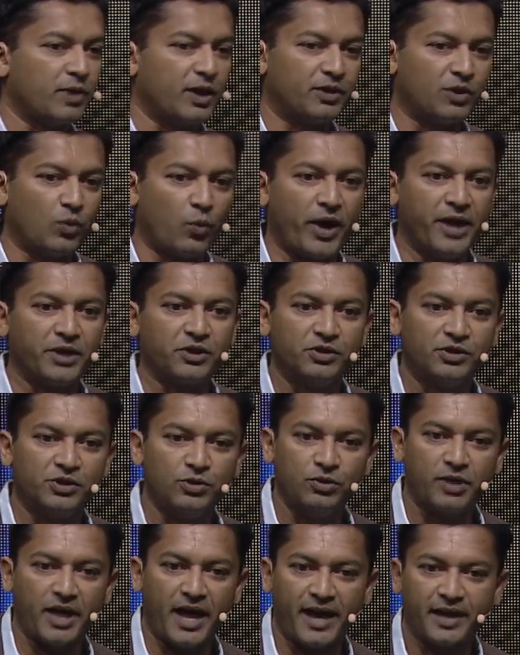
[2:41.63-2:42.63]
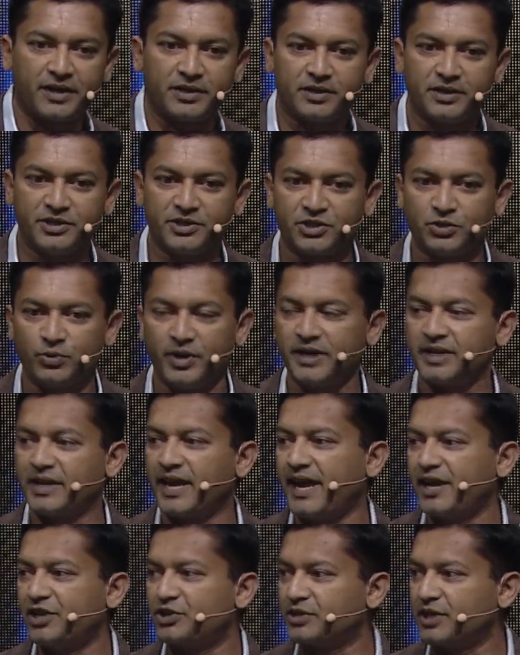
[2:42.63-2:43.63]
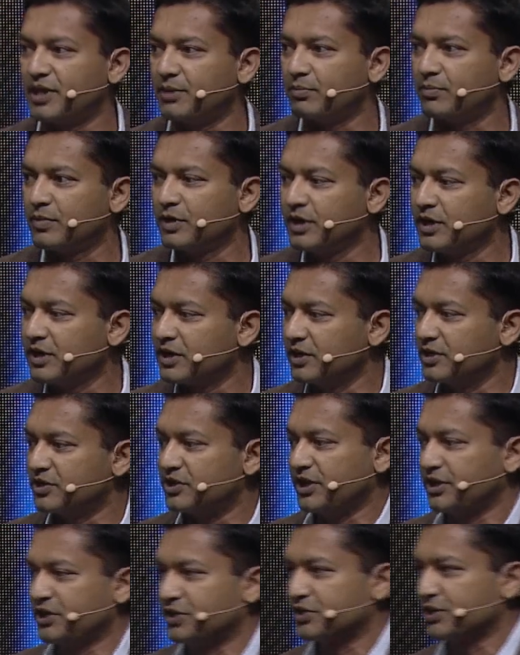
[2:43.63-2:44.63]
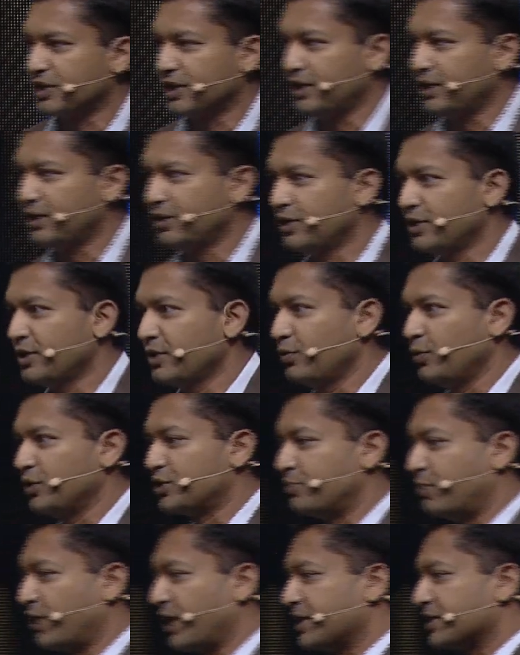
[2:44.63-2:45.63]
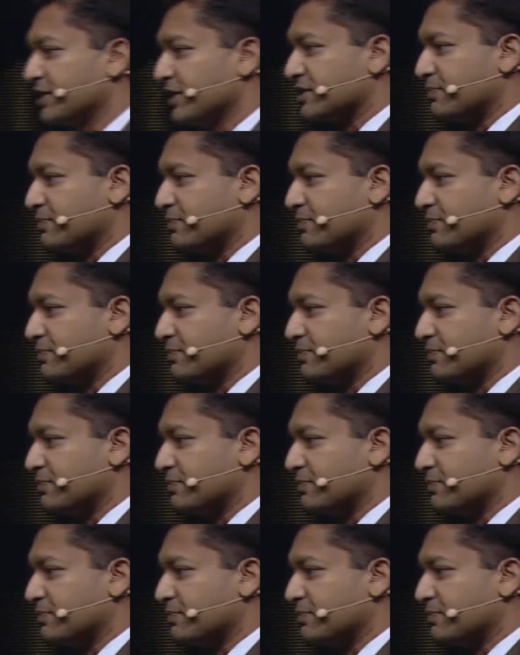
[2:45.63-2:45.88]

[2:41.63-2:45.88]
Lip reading: and the way to do that is to engage them continuously, which brings us